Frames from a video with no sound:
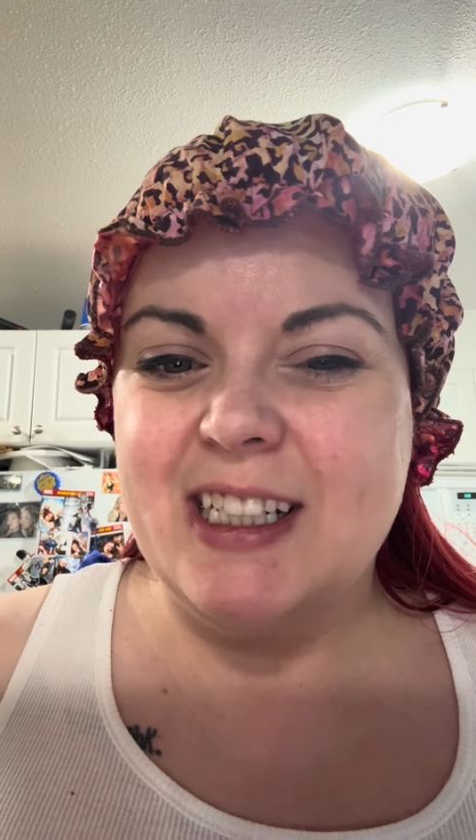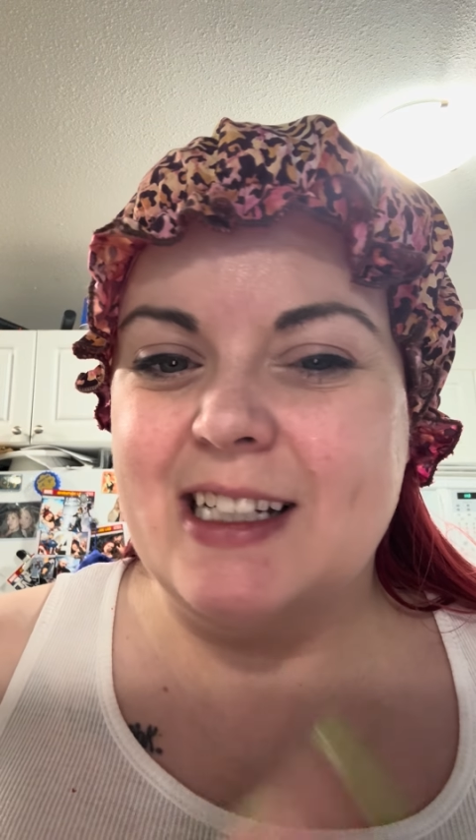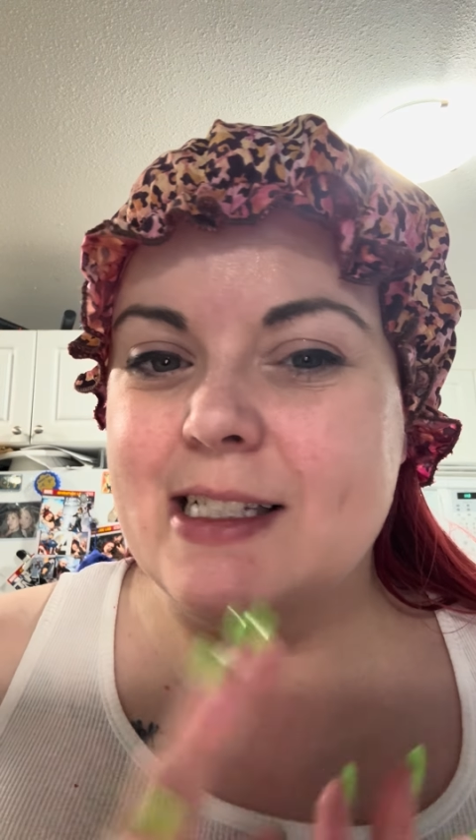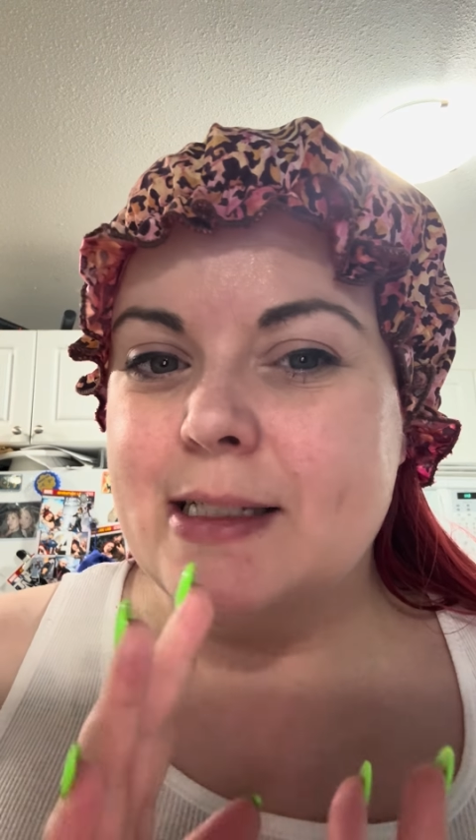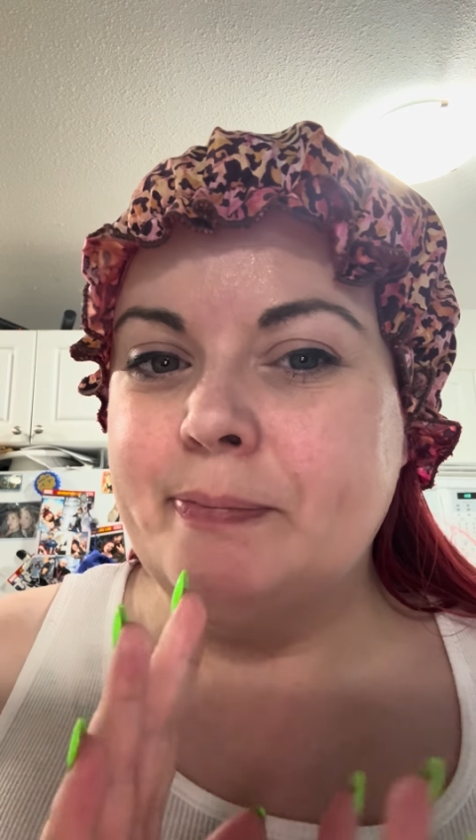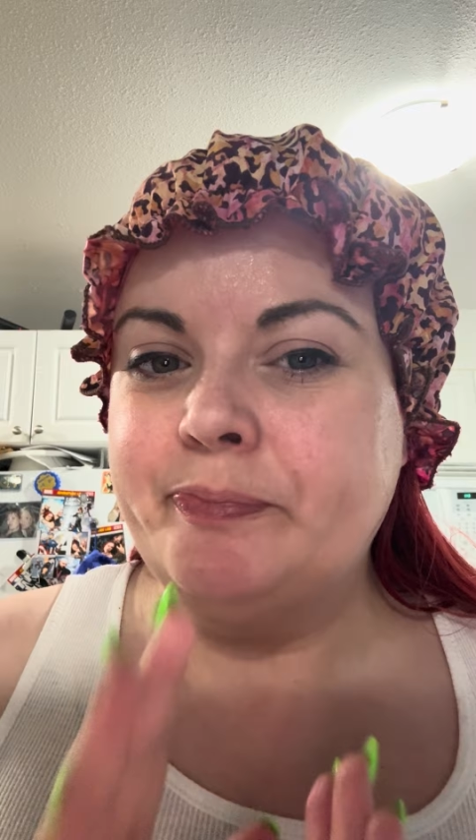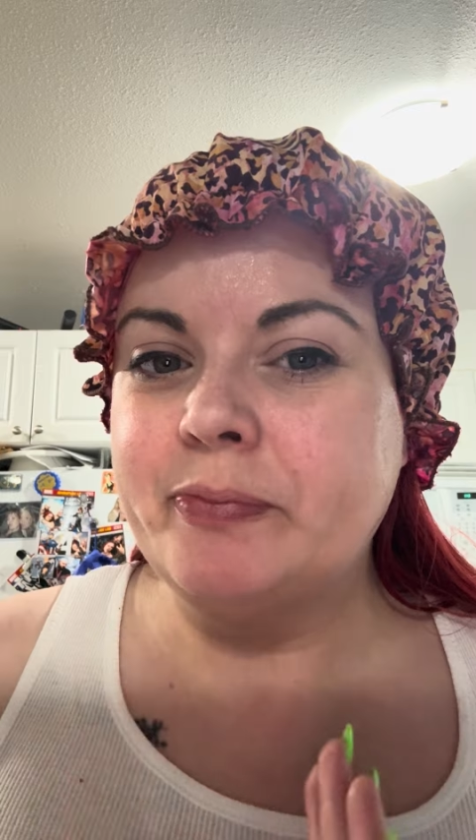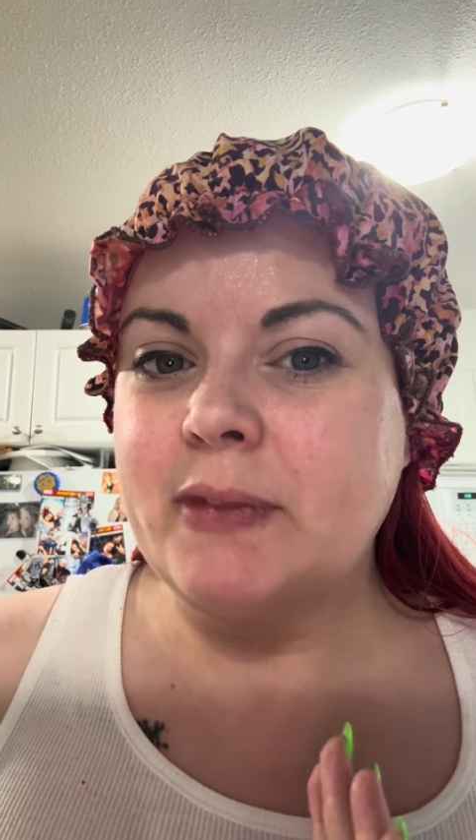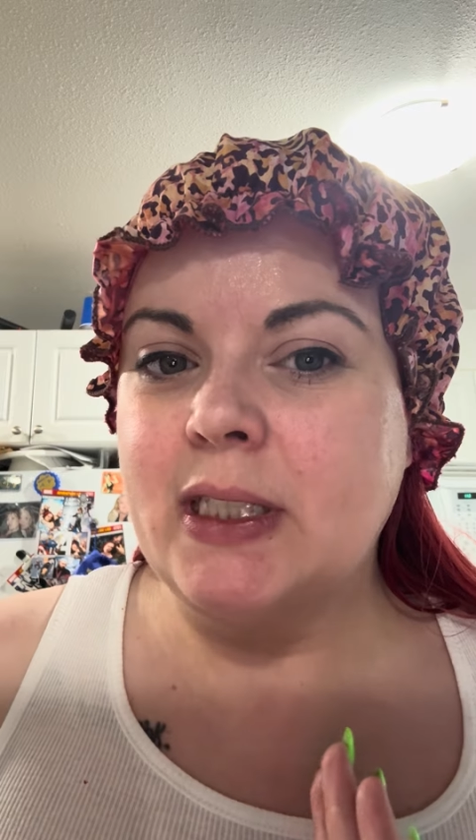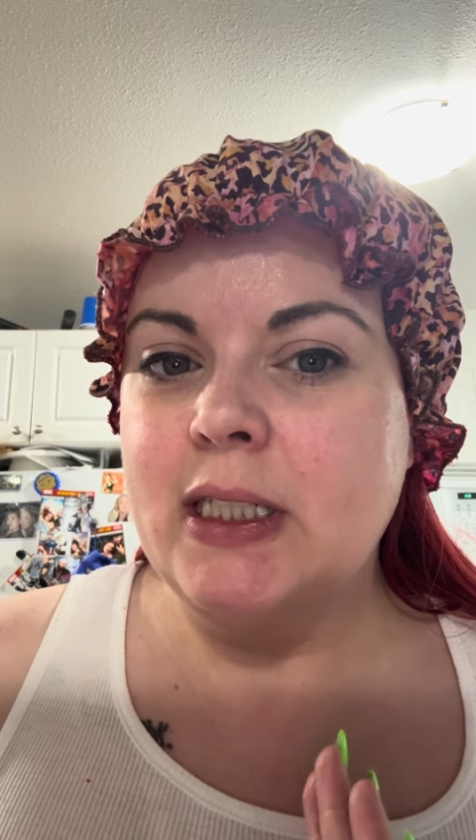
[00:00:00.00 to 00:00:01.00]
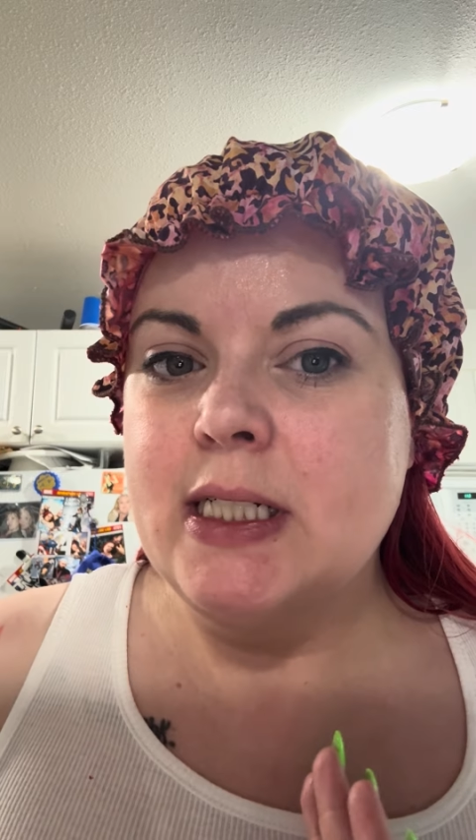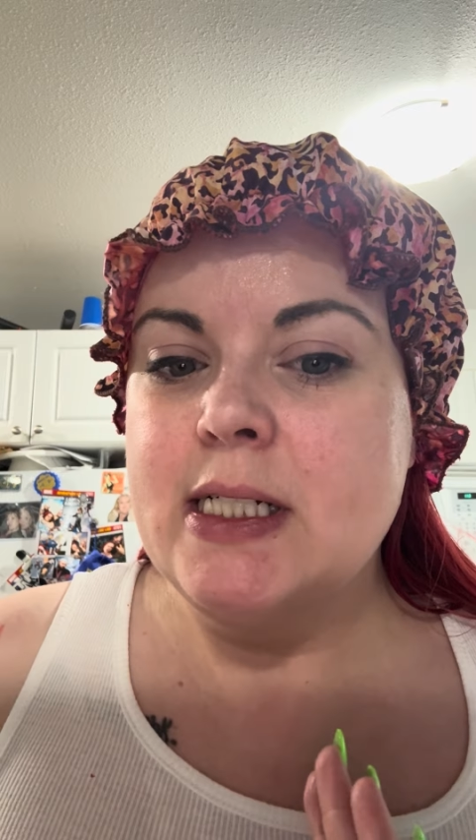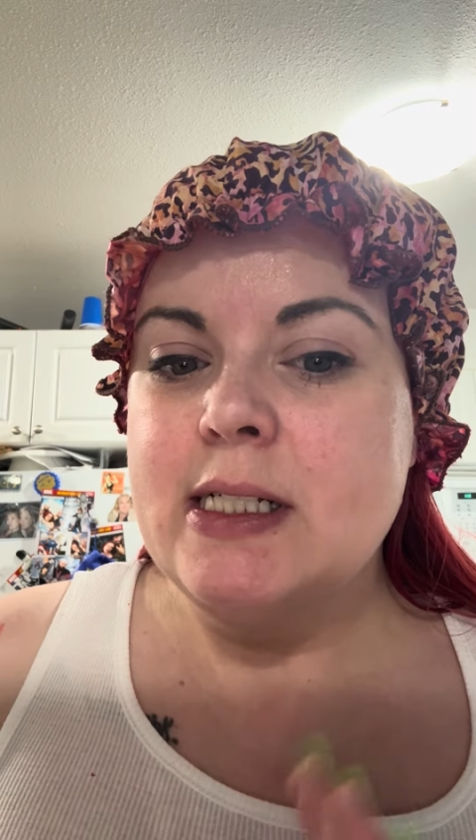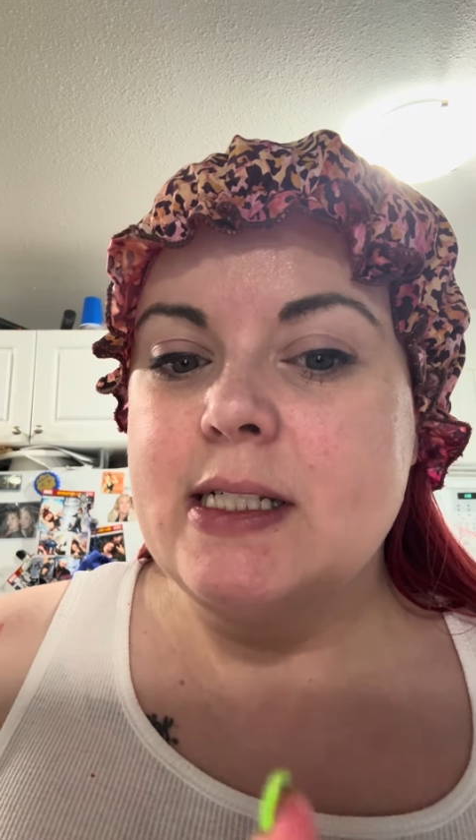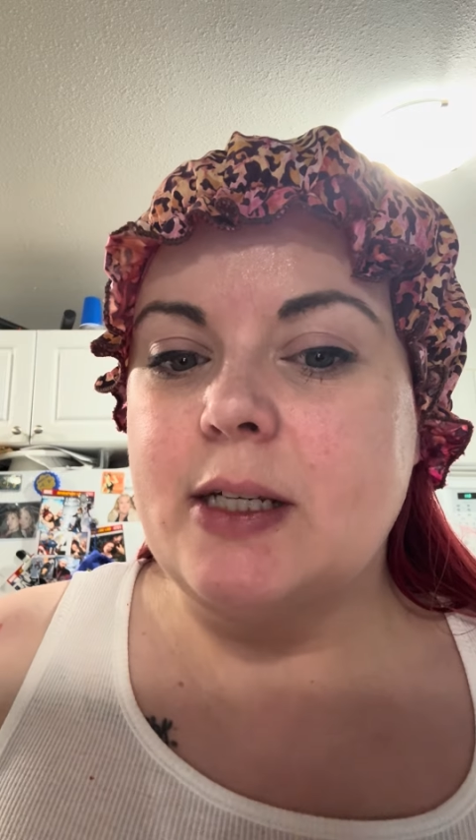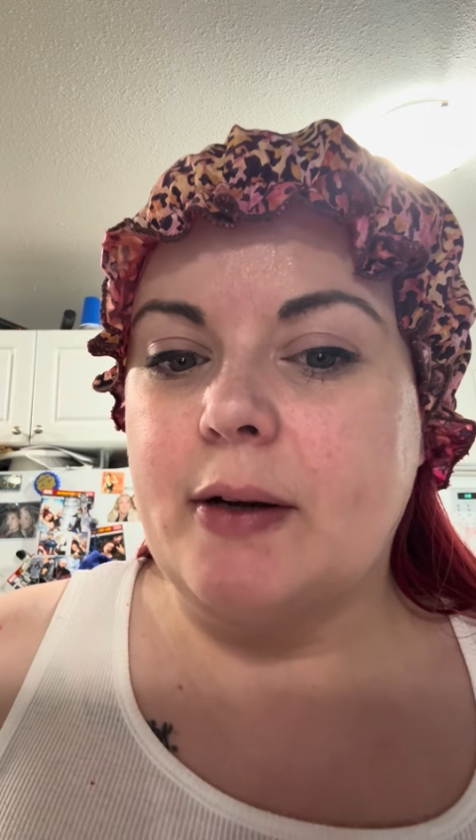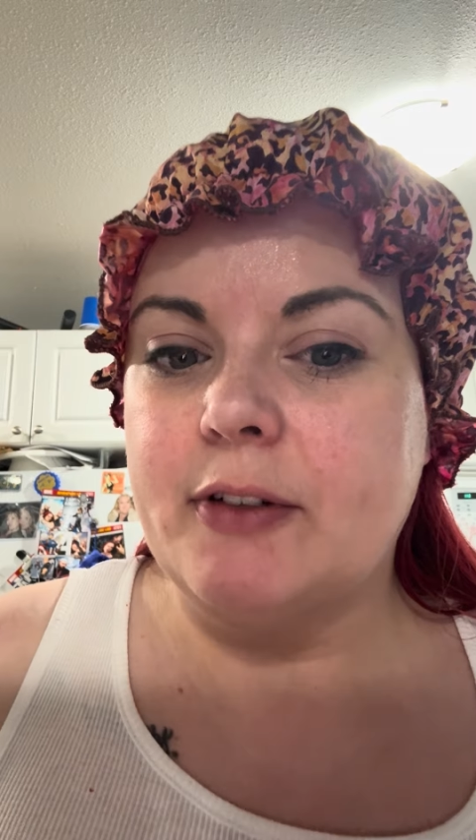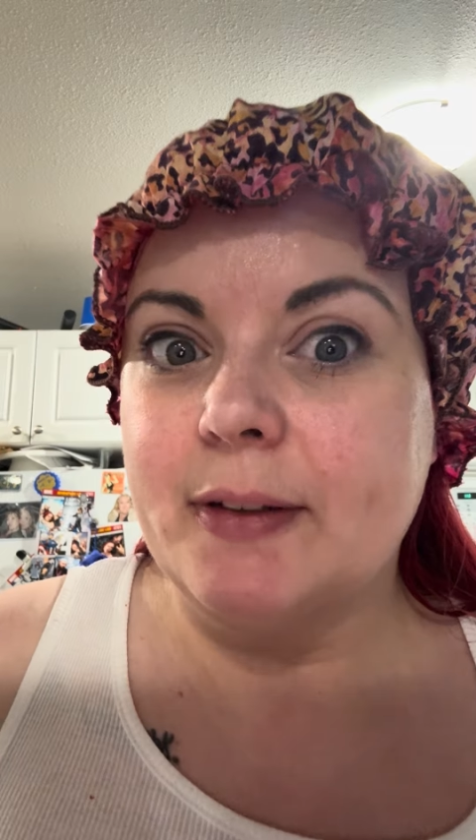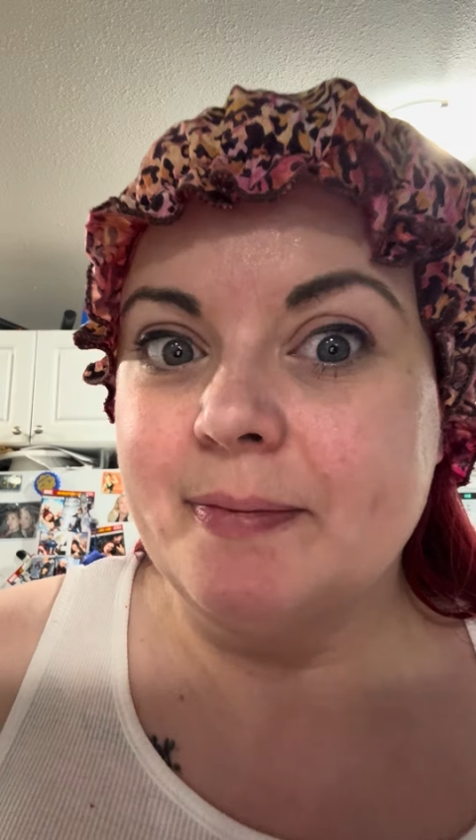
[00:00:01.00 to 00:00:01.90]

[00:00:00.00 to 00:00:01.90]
case. See you after.